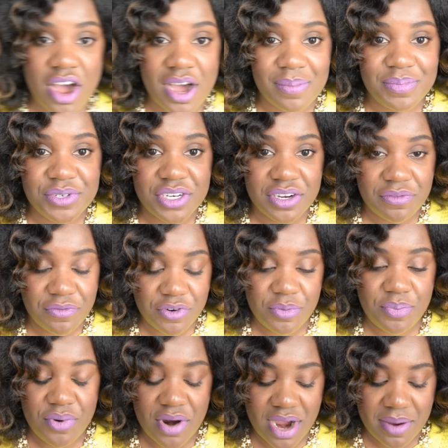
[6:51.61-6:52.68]
option for
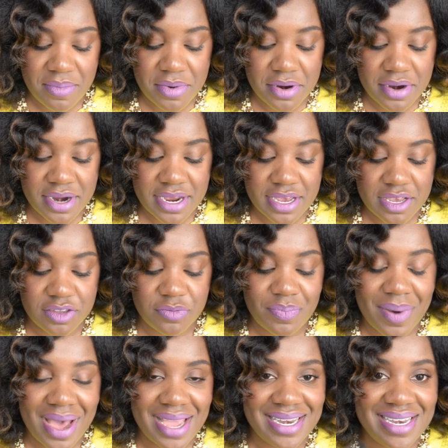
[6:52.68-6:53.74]
primer is
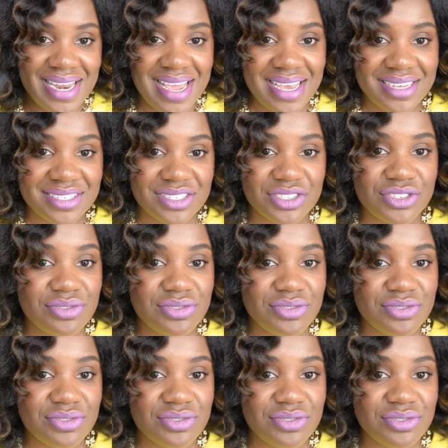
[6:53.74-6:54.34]
by NYX.